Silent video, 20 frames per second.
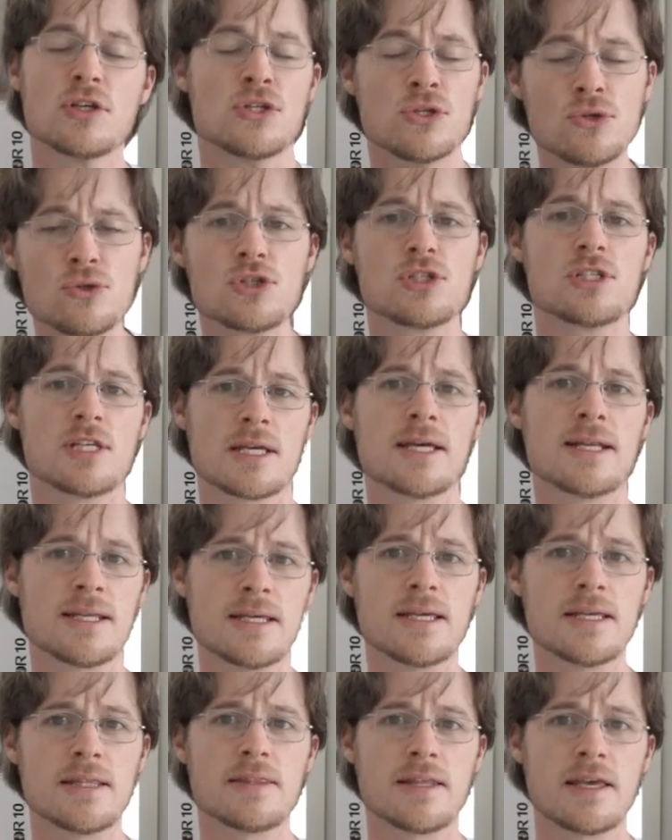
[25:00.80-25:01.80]
used to getting
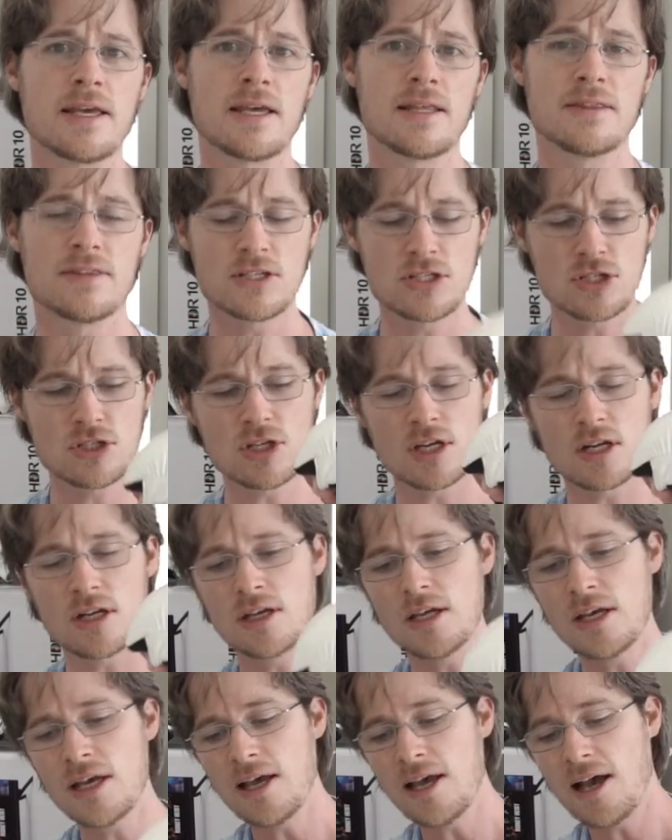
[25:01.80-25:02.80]
hit in the head. This is going to